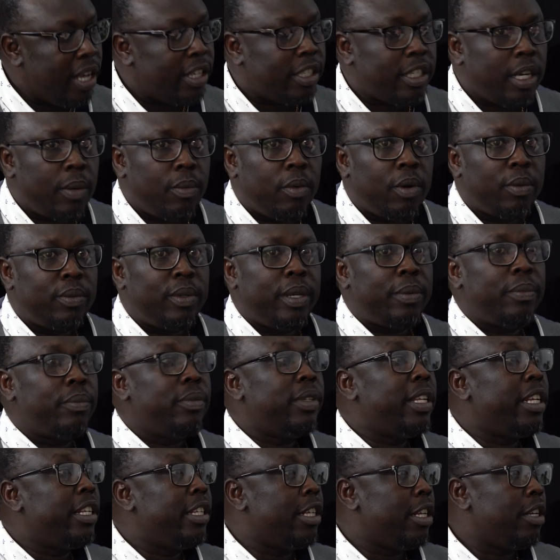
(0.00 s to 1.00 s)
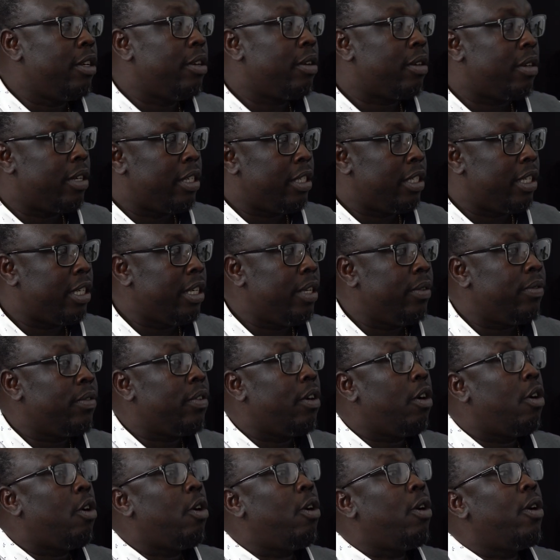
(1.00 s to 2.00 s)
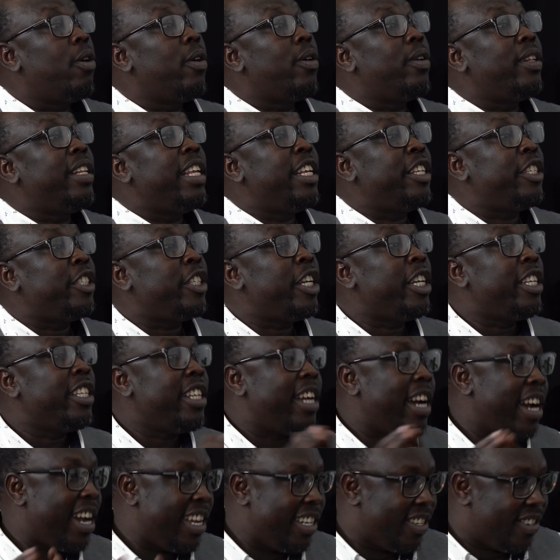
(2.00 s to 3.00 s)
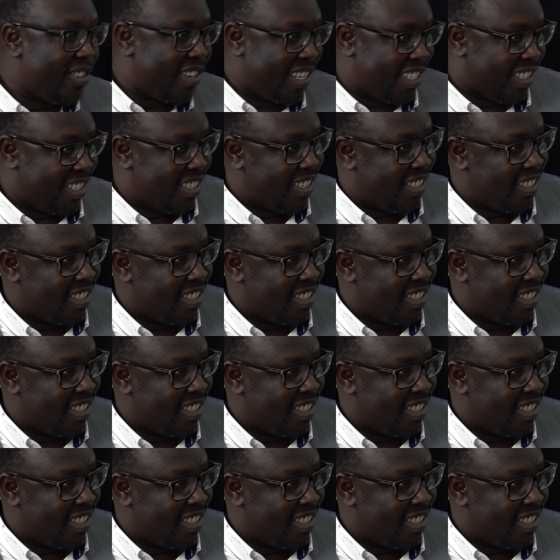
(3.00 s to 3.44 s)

Some of them, they did not receive, or they change the address.